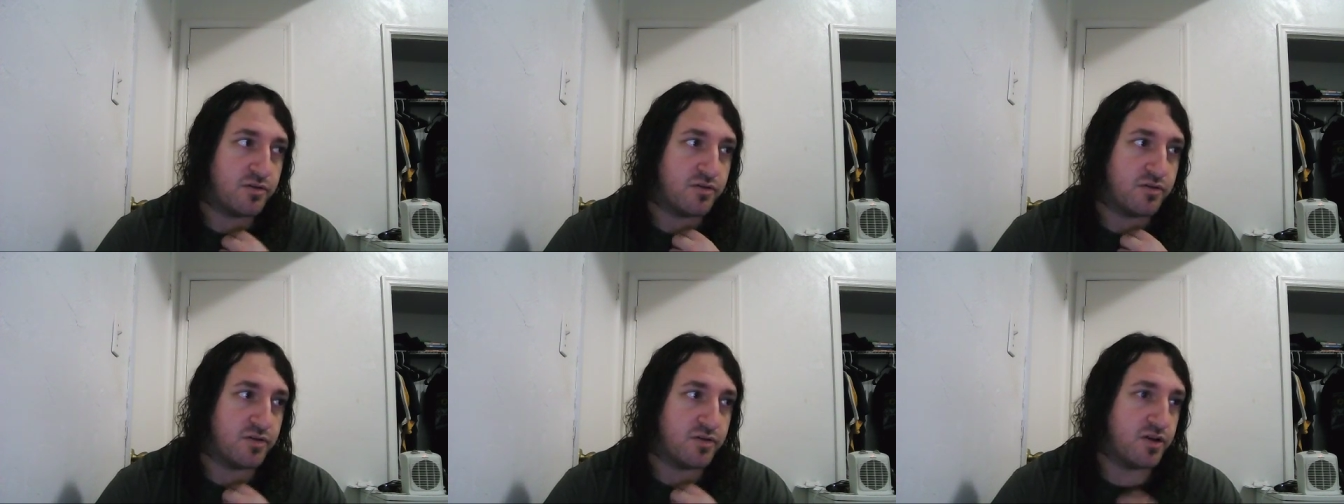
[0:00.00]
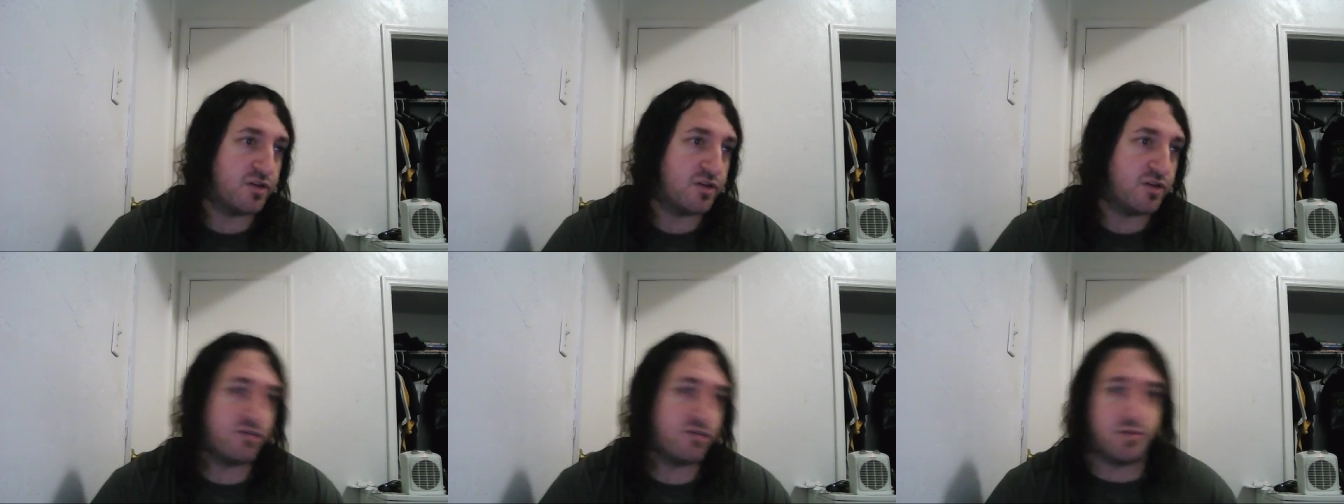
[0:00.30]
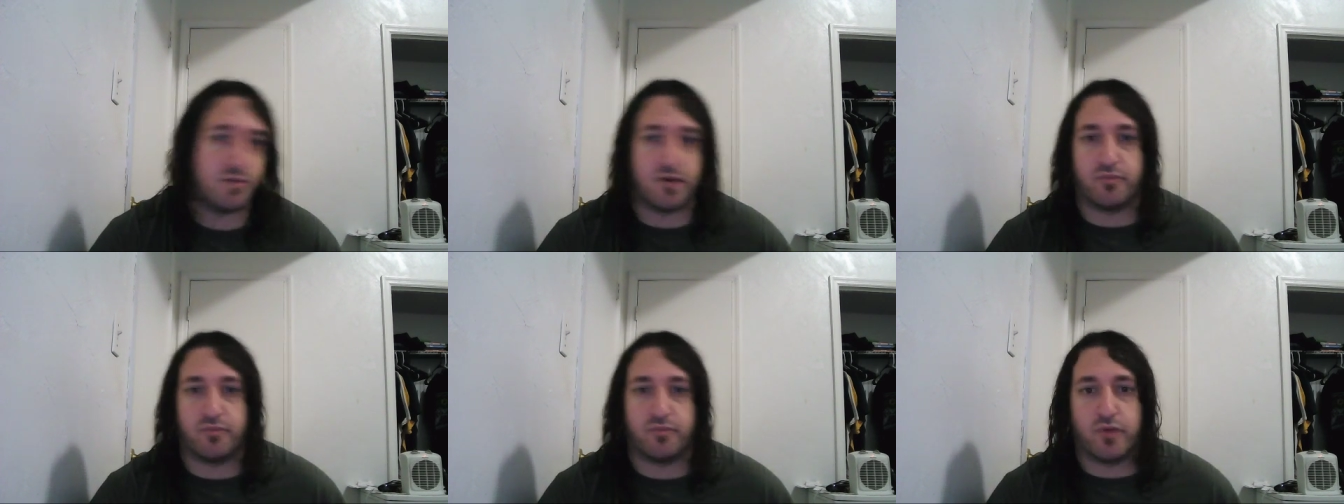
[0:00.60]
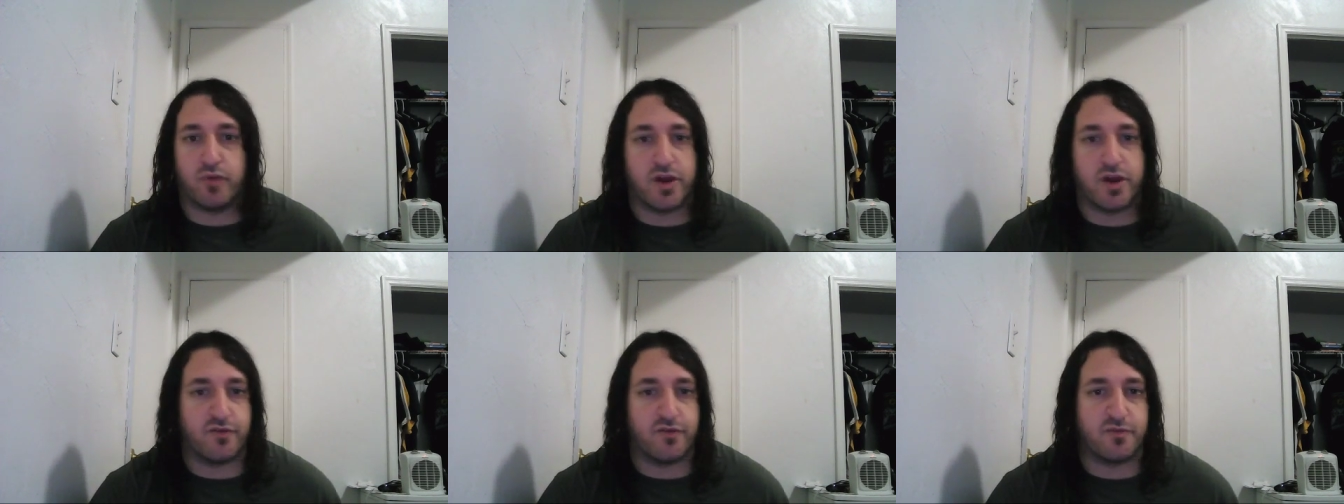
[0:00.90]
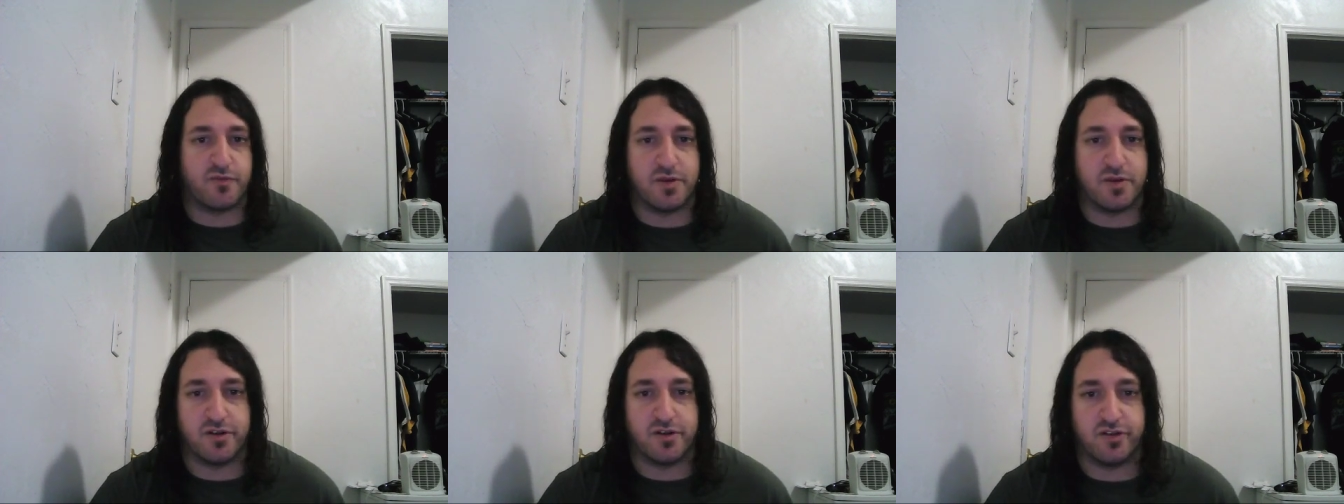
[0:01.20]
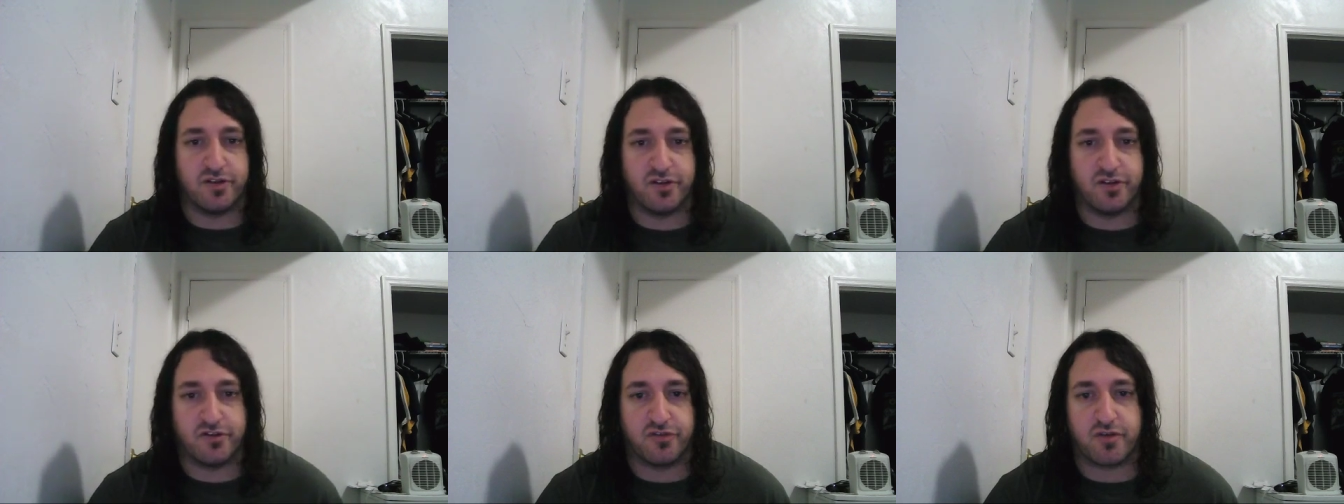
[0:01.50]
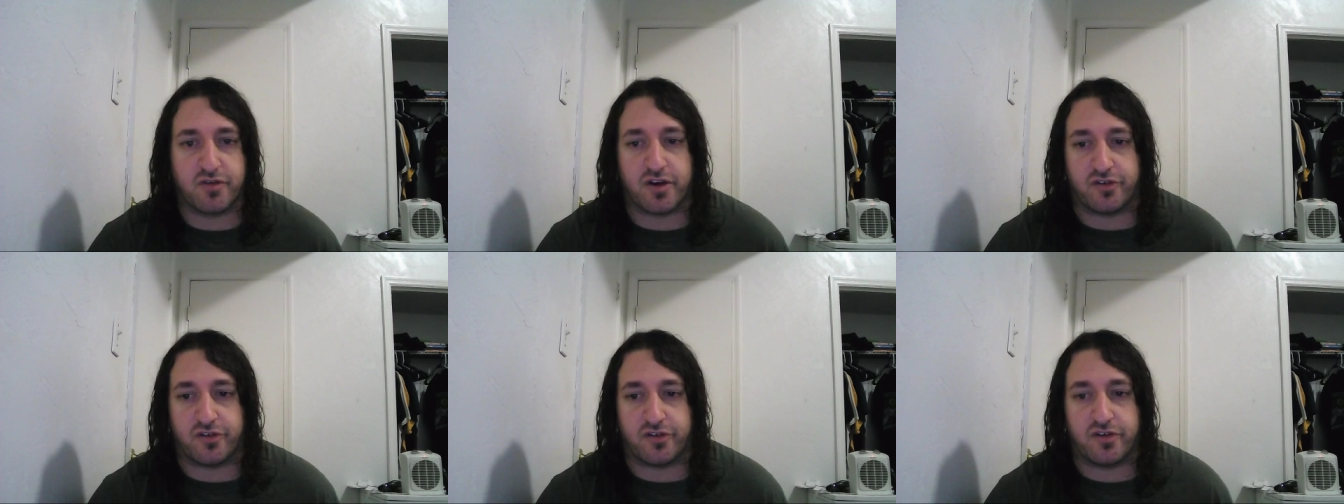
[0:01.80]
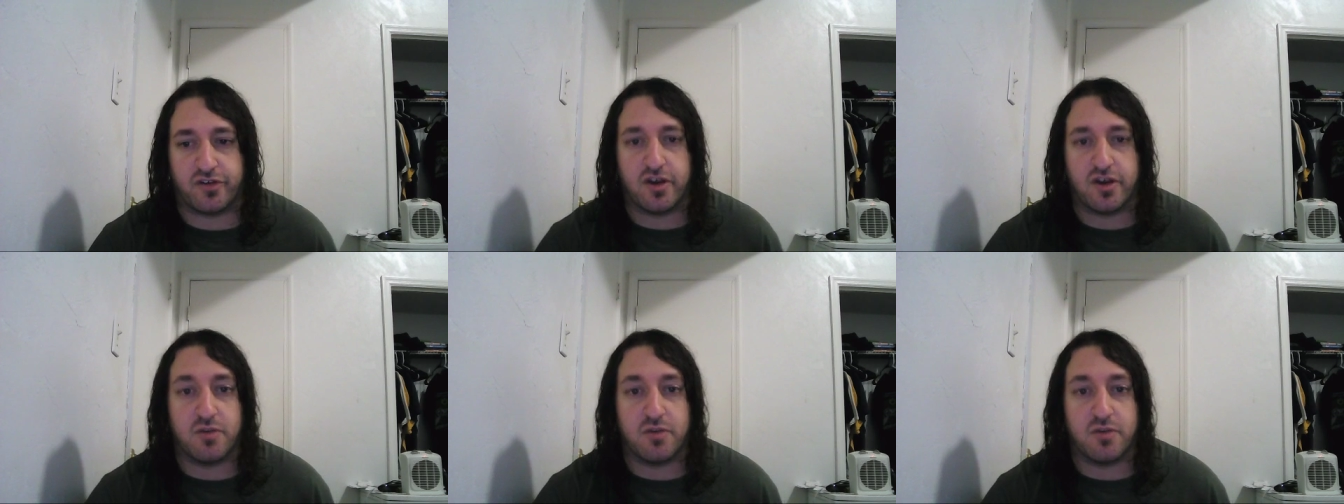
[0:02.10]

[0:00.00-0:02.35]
It's a way for me to de-stress.